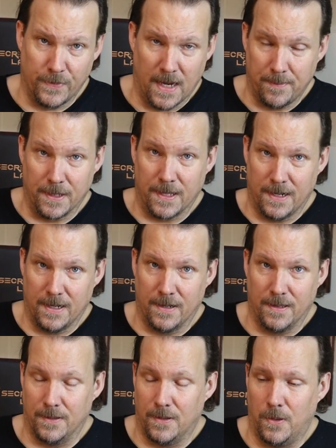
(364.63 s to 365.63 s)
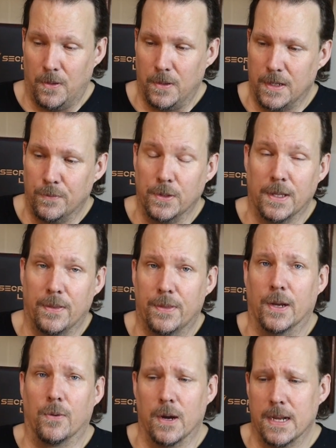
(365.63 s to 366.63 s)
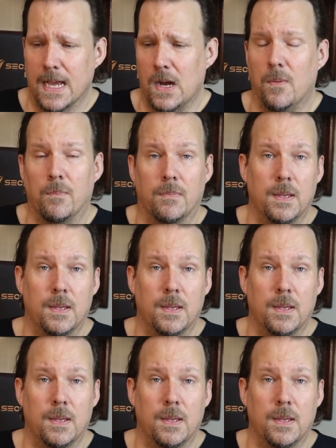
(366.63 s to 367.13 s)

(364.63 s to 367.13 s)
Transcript: time to get into the whole Evil Dead thing right now.